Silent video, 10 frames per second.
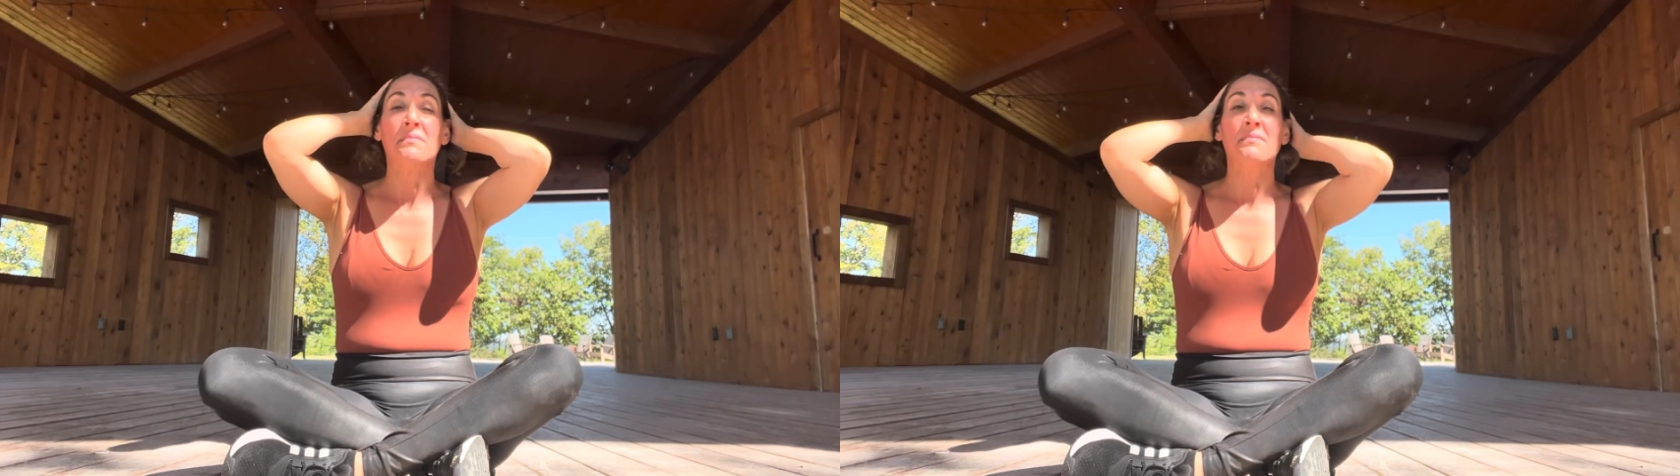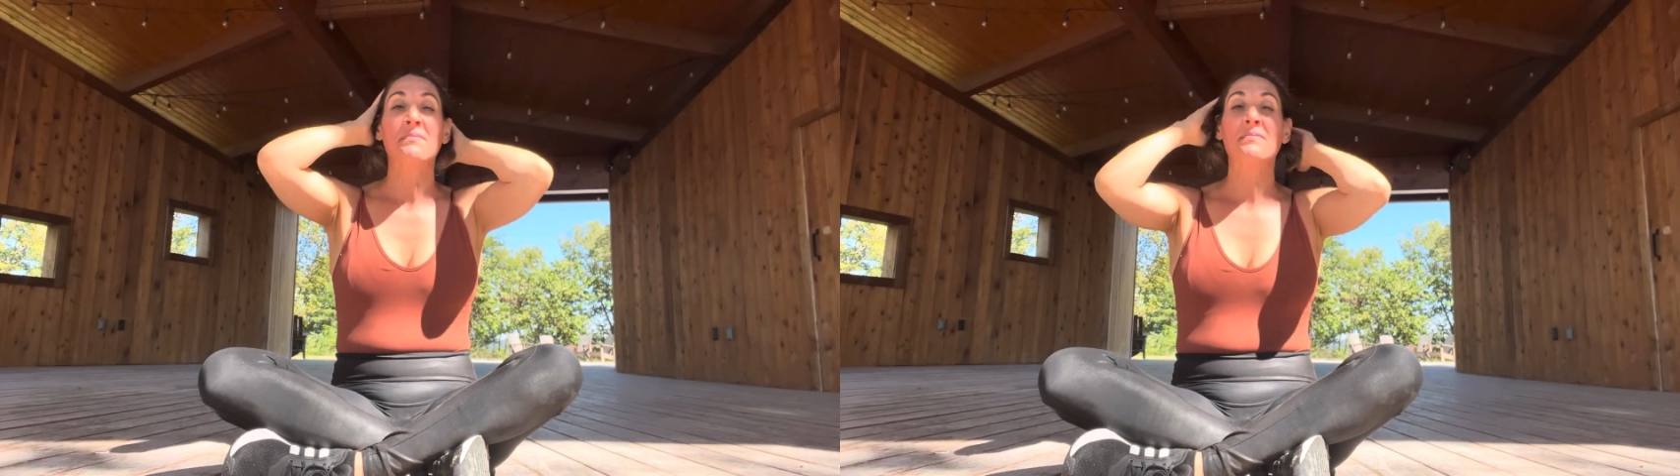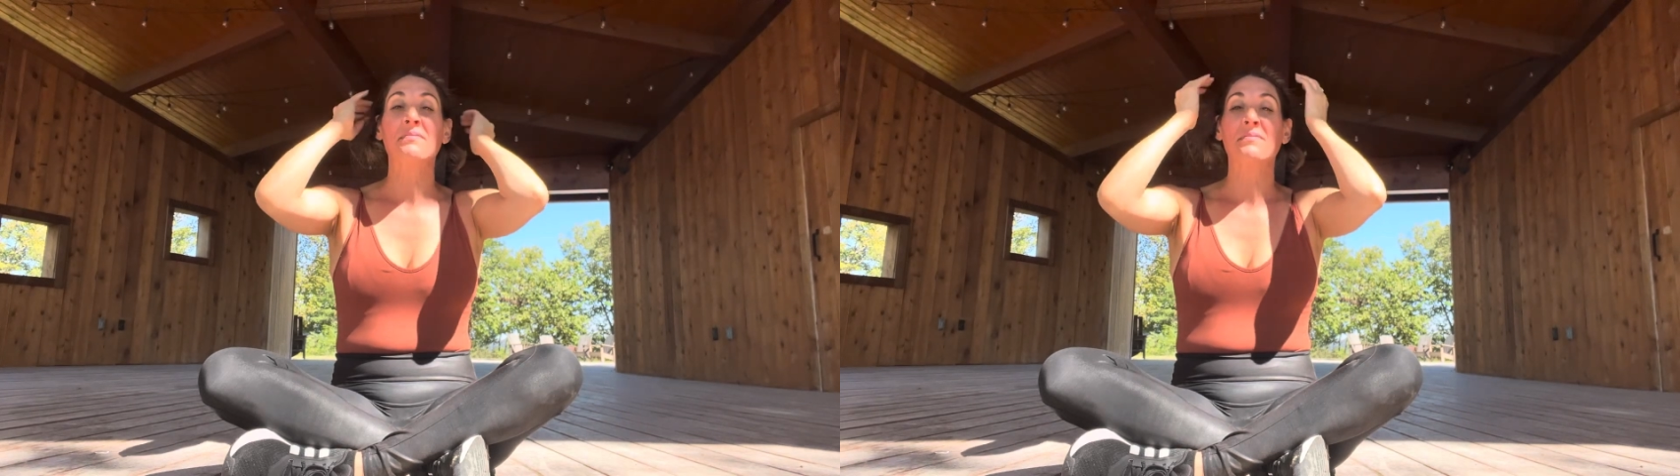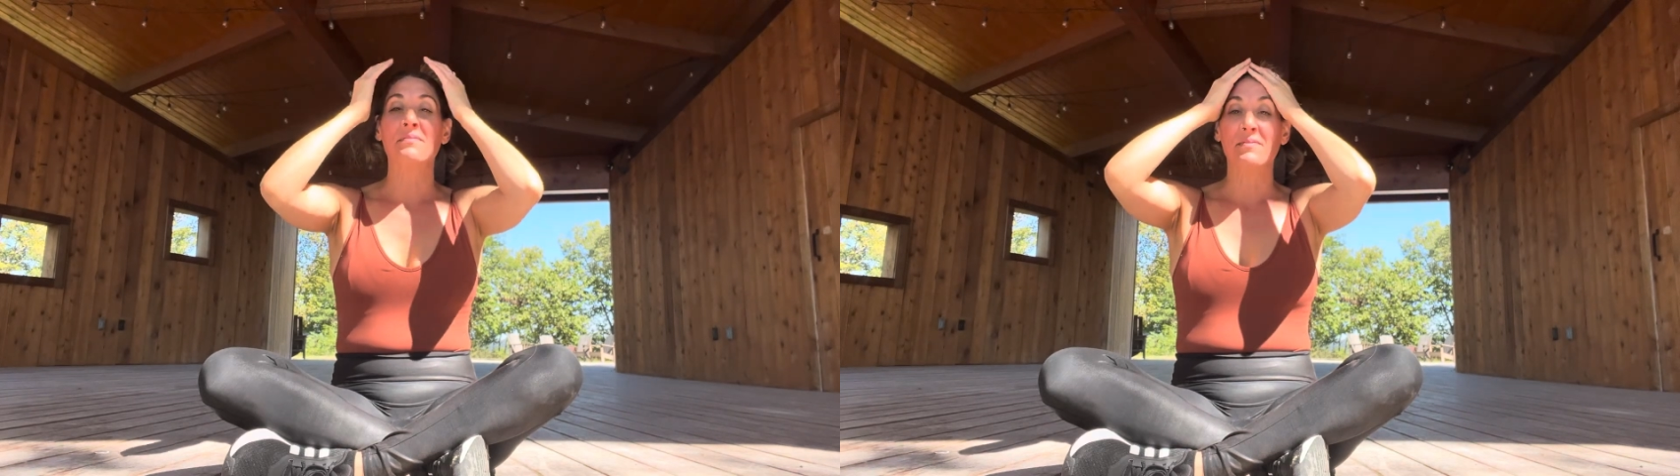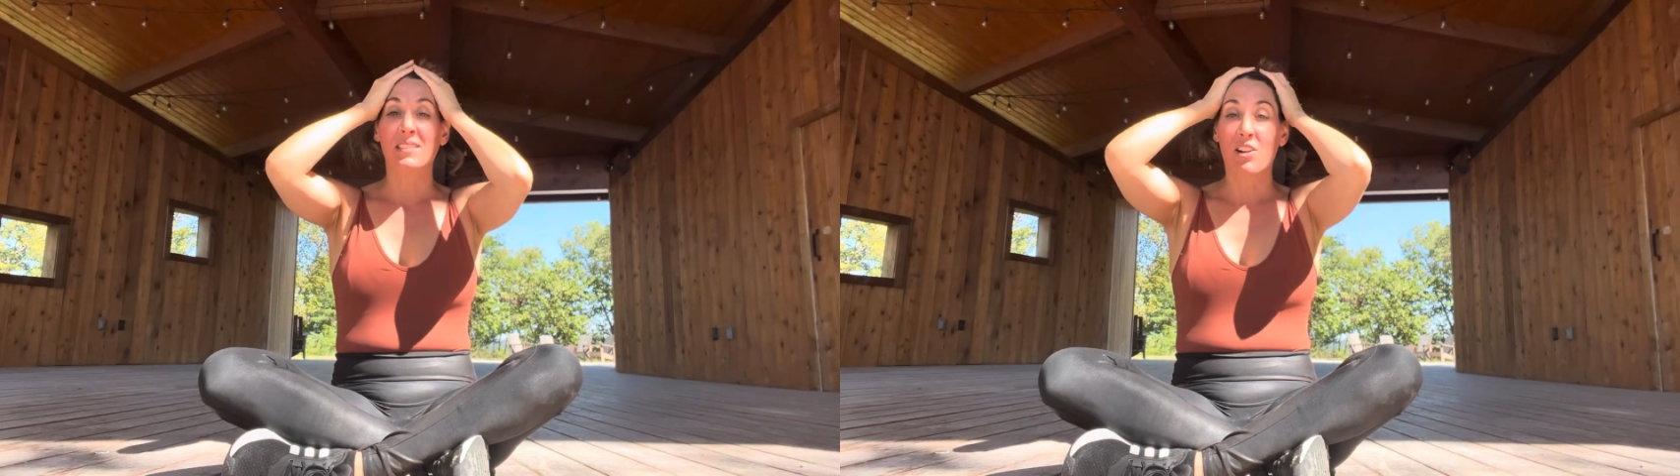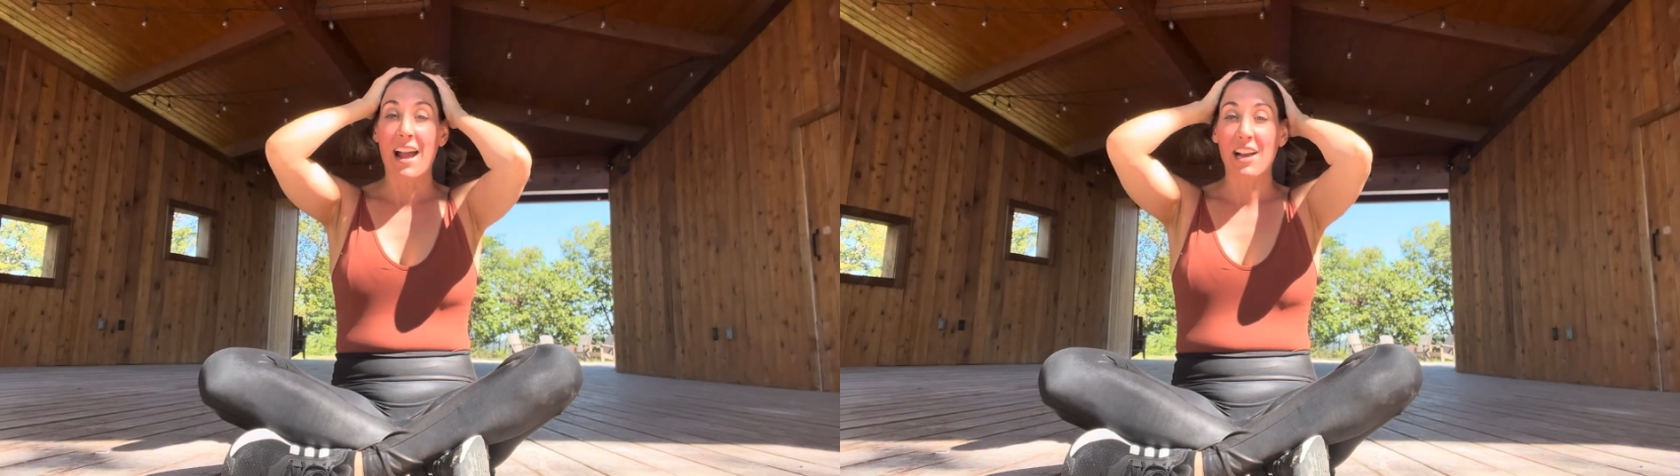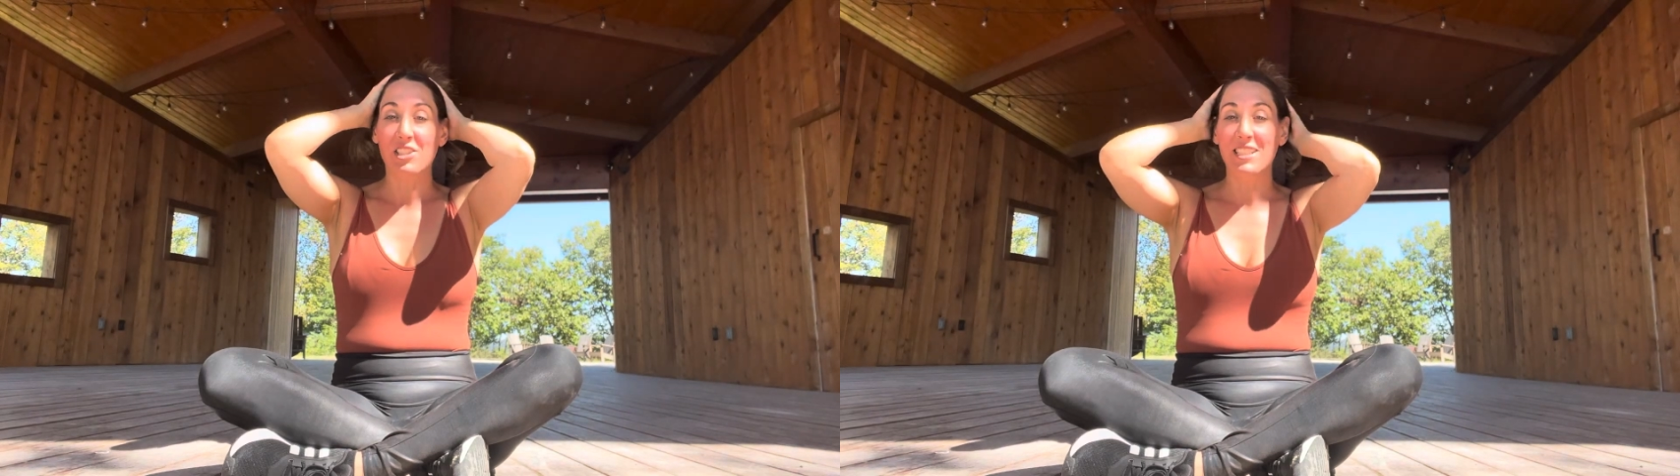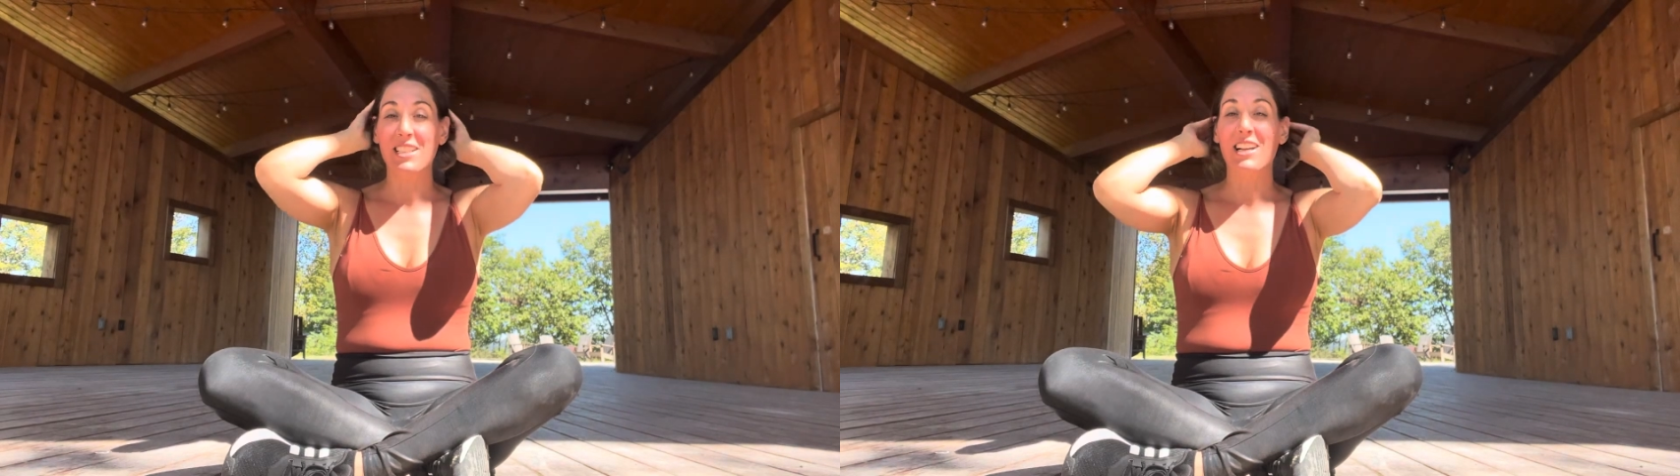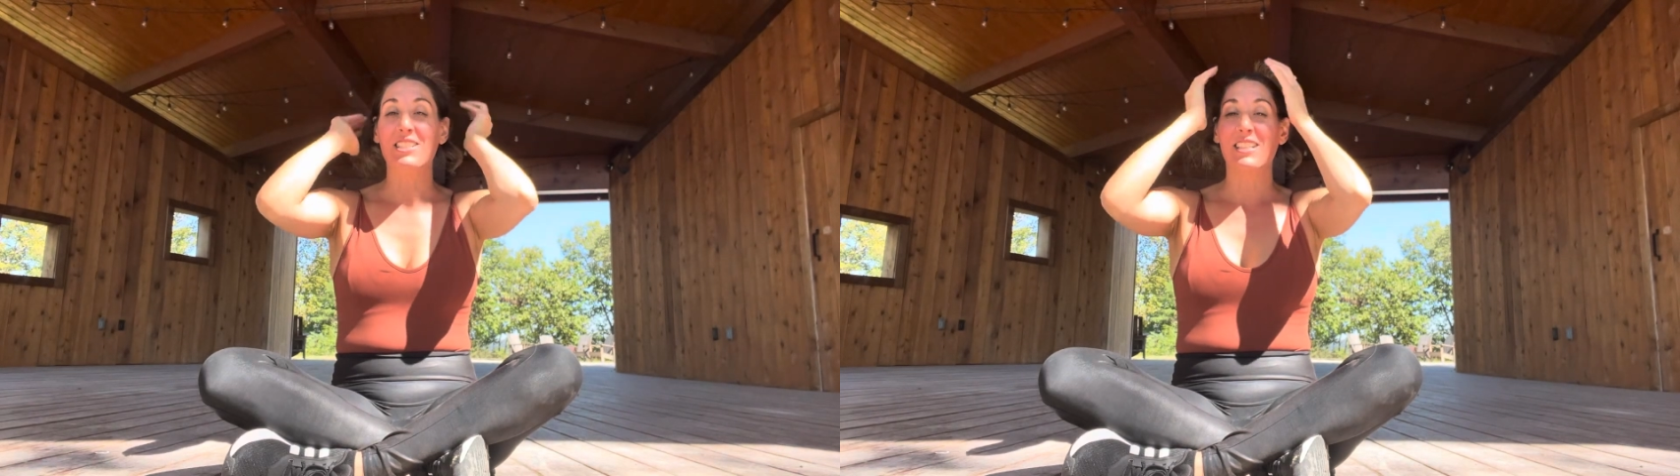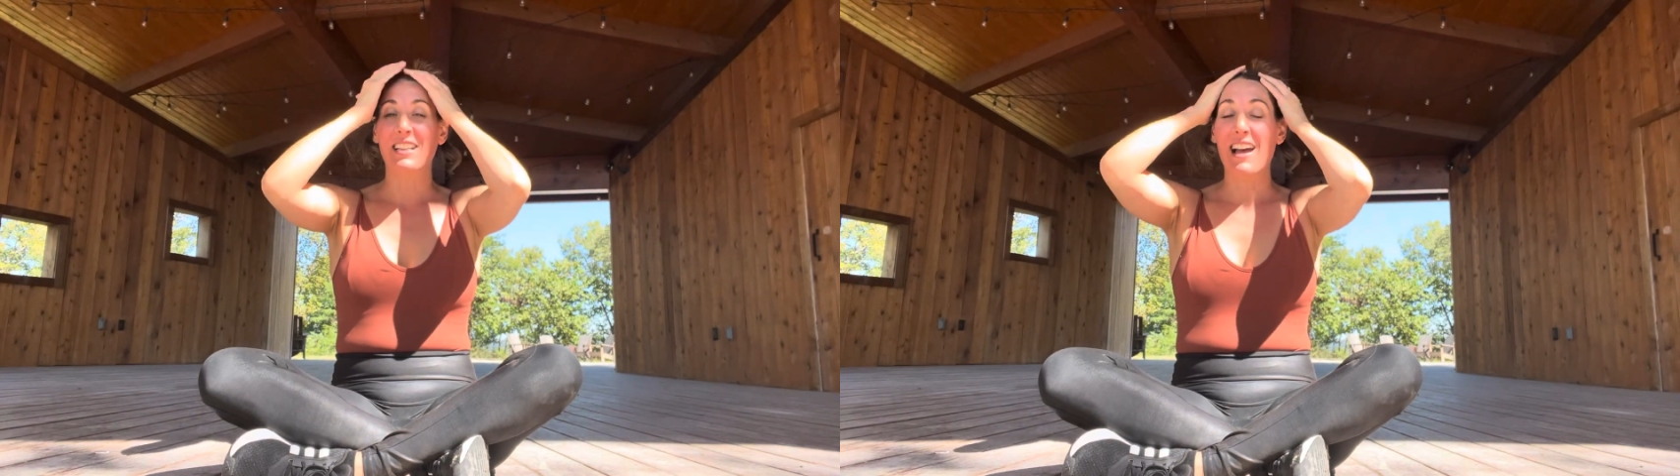You're actually
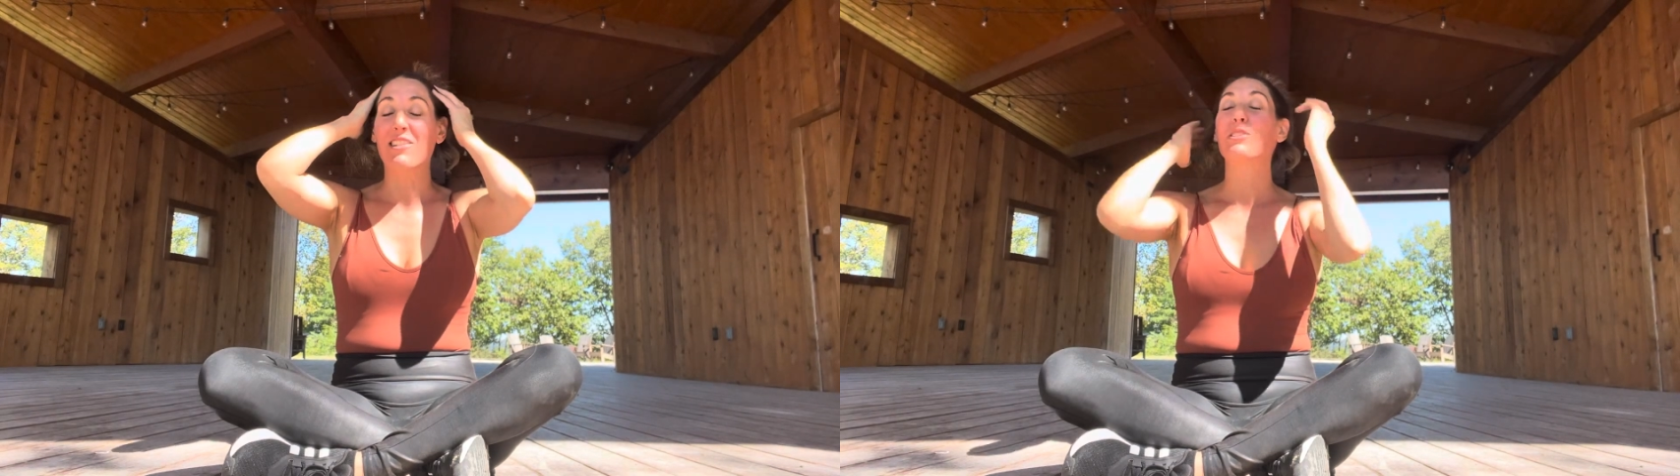touching now.